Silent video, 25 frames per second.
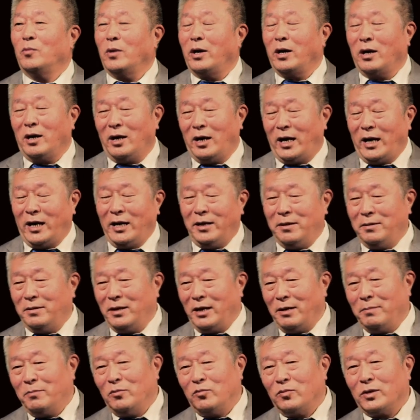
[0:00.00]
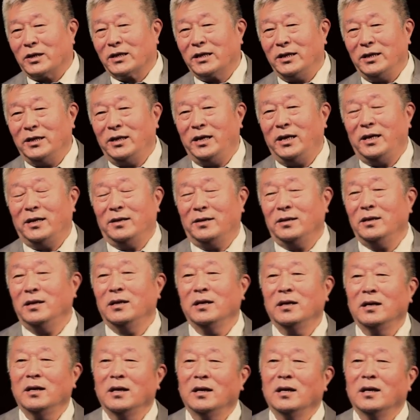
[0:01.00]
where I am working in,